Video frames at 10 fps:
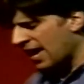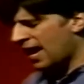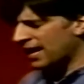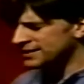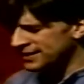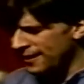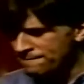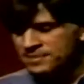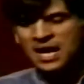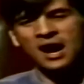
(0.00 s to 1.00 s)
And
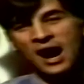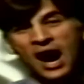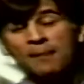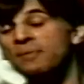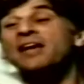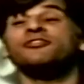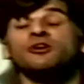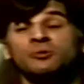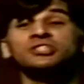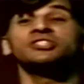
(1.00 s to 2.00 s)

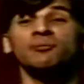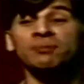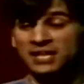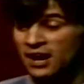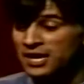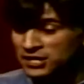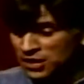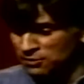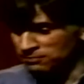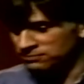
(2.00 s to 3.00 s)
Matthew was somebody I
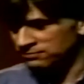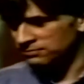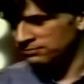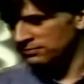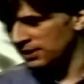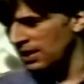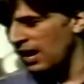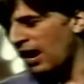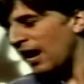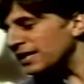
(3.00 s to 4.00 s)
knew.
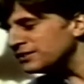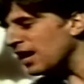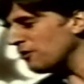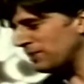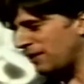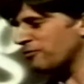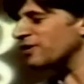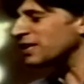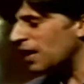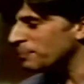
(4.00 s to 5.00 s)
I'd known him for
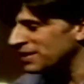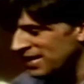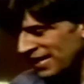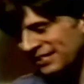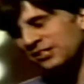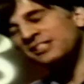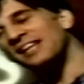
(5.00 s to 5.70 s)
a couple of years because